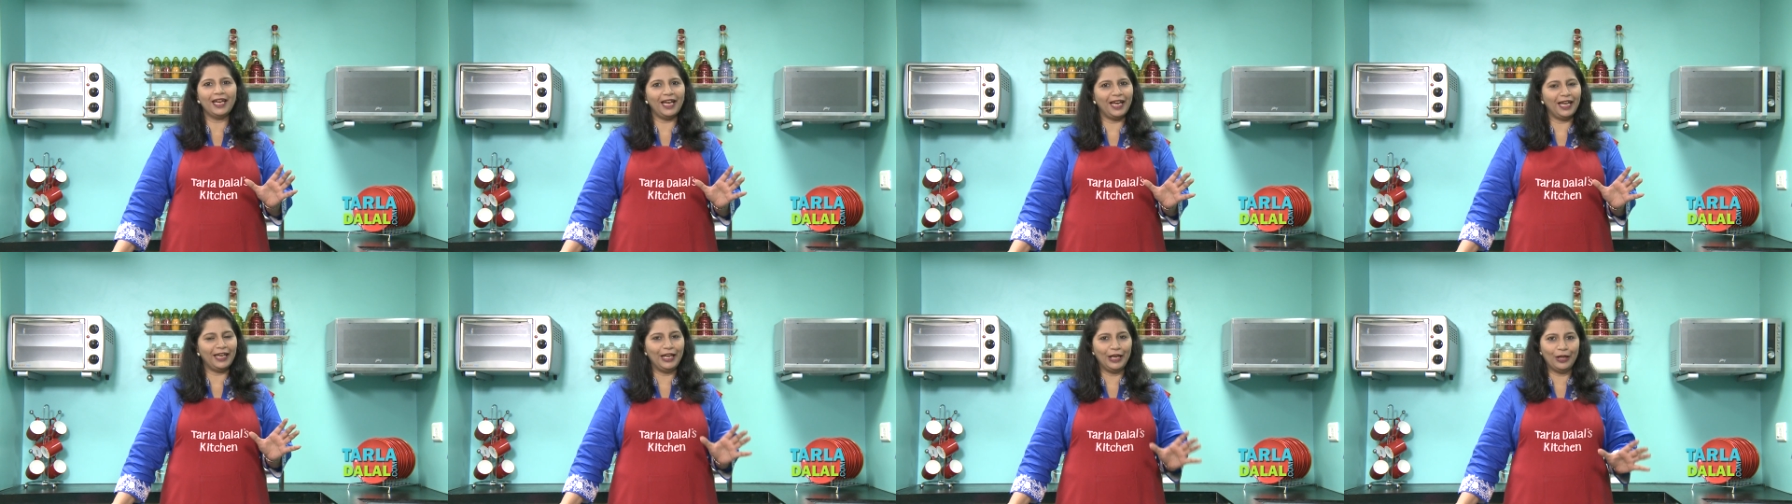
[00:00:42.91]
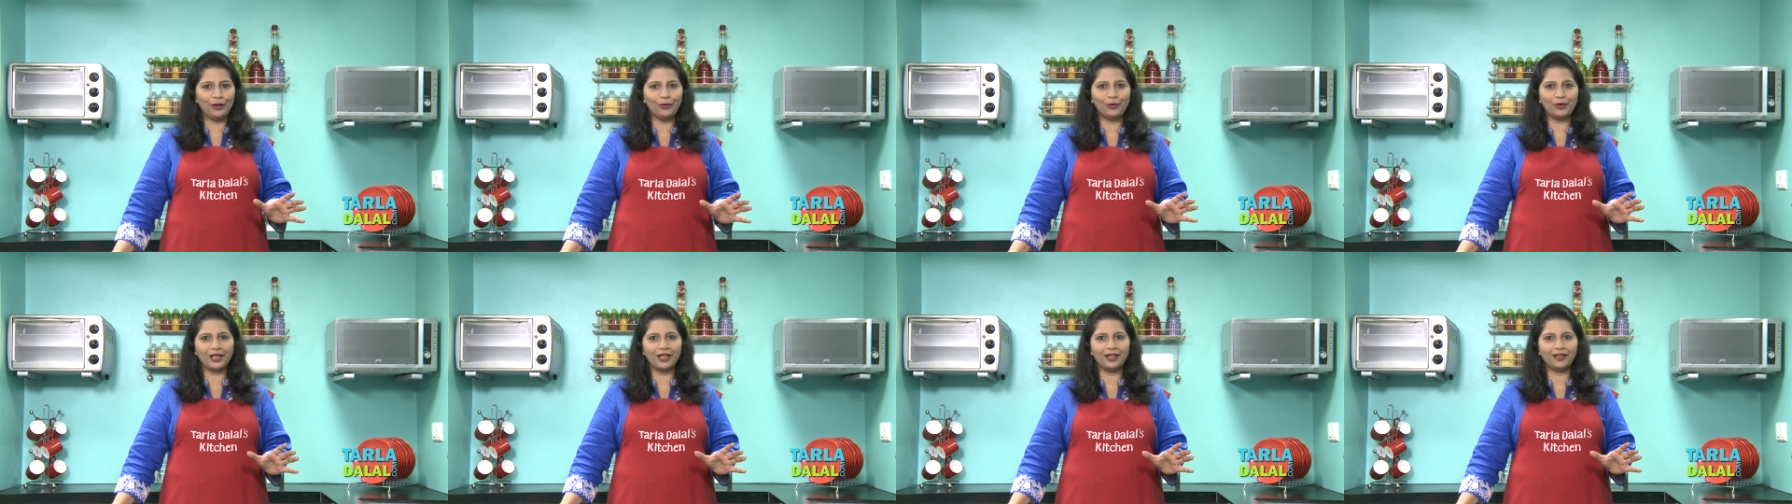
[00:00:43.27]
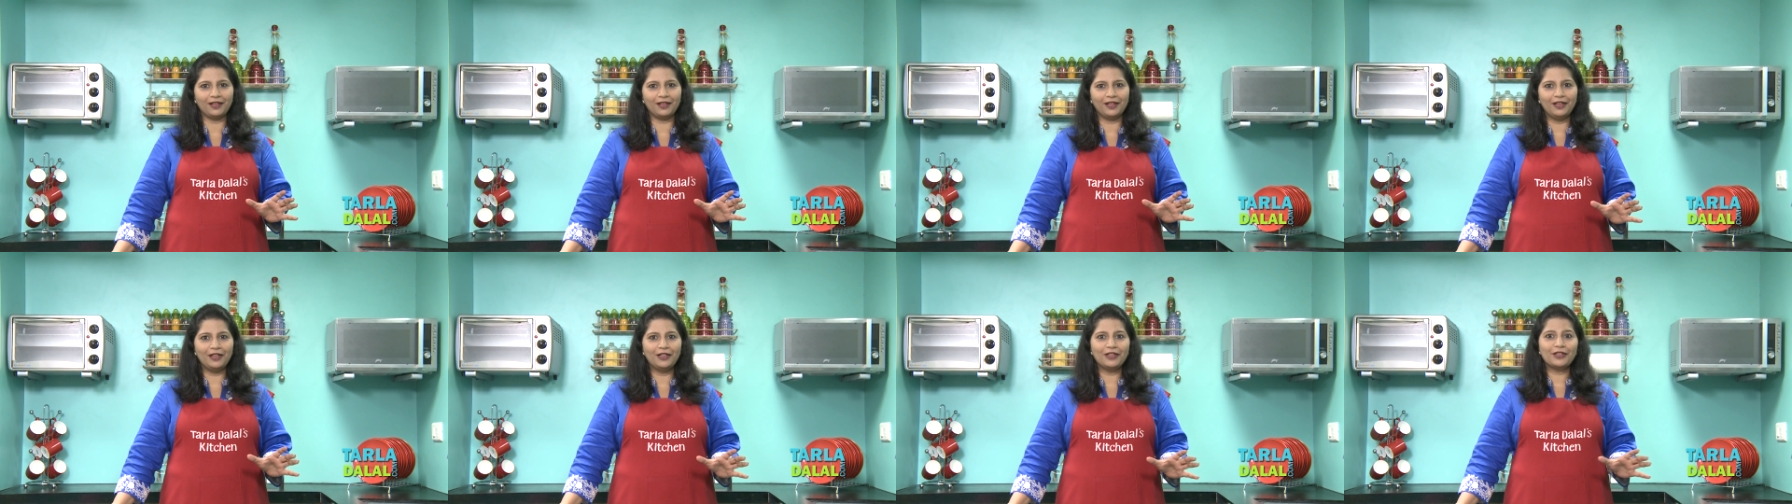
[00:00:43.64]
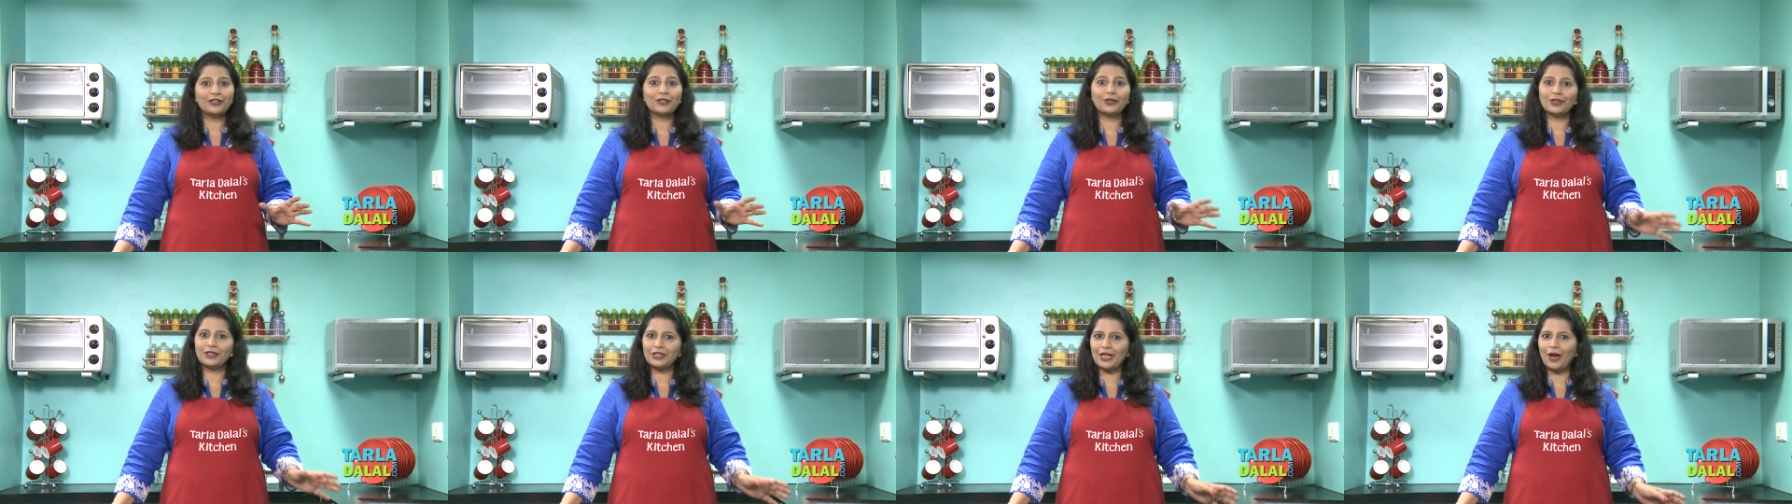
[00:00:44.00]
any cooking.
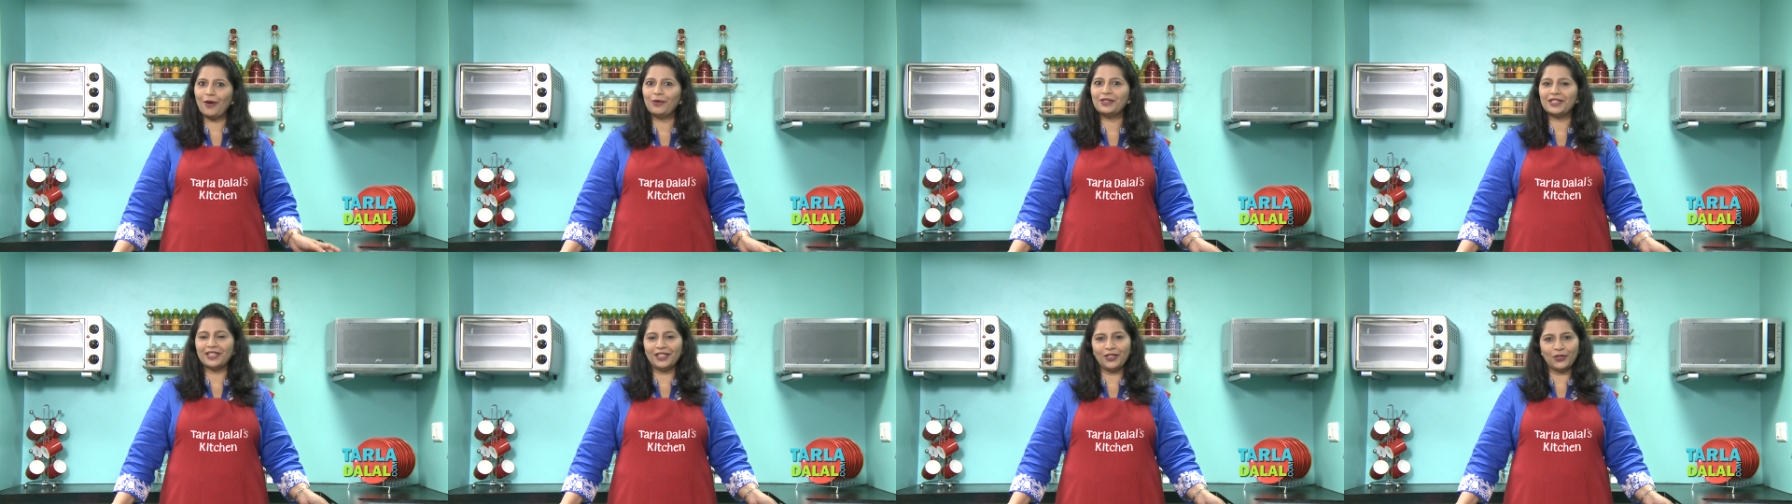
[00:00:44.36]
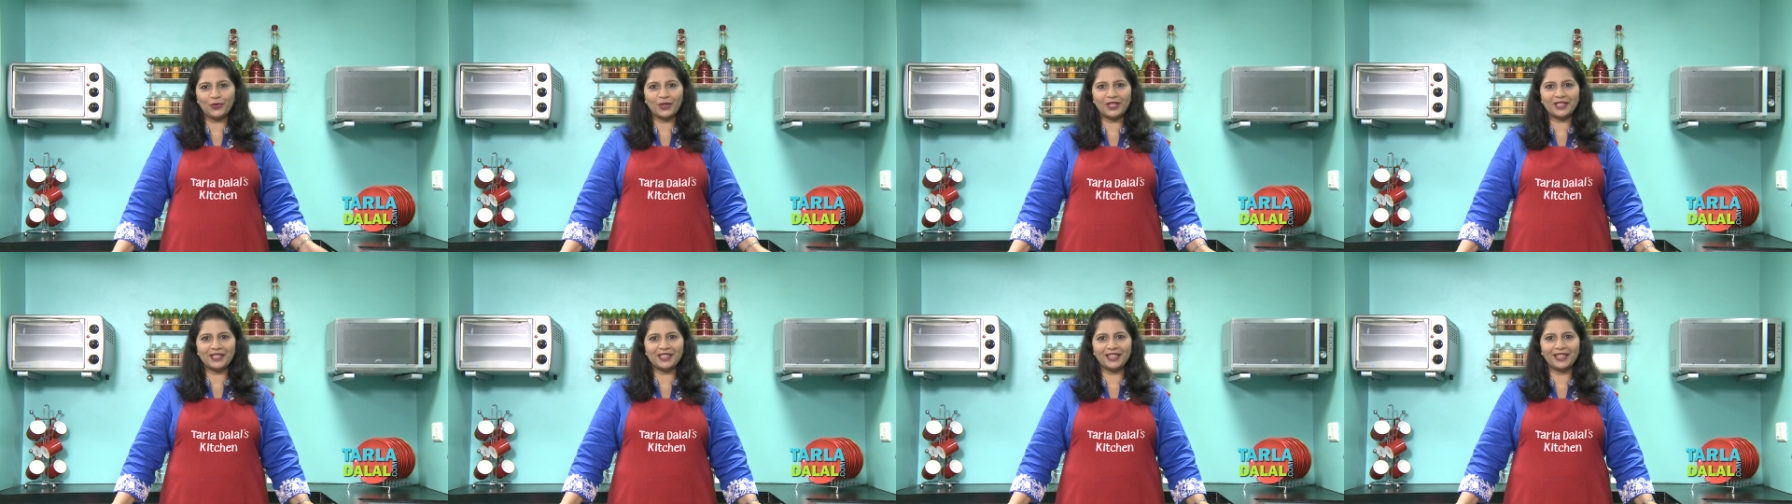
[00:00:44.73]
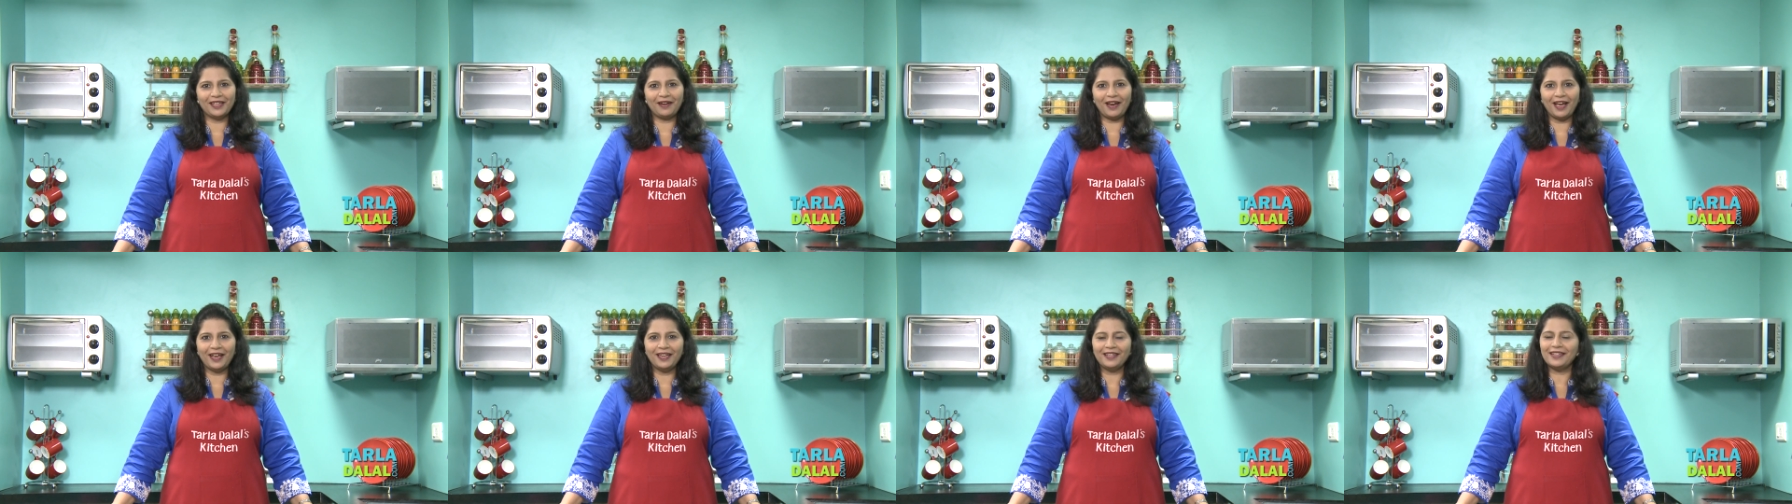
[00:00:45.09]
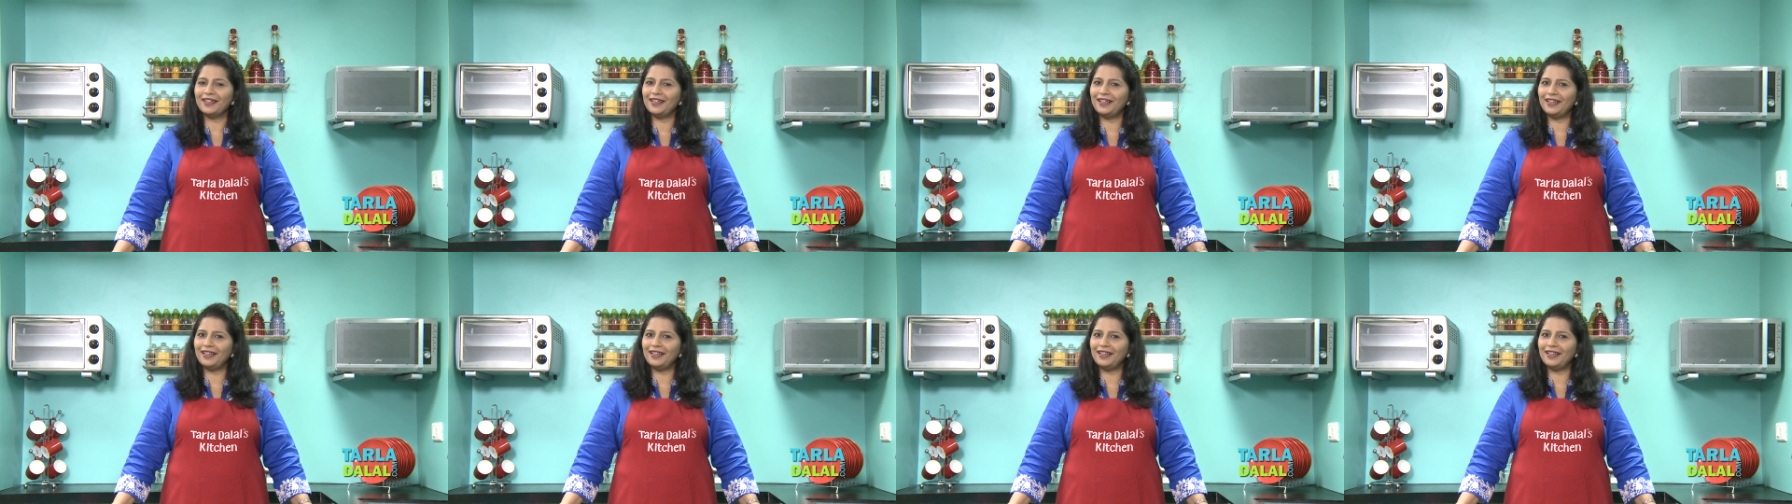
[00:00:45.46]
So sounds interesting, right?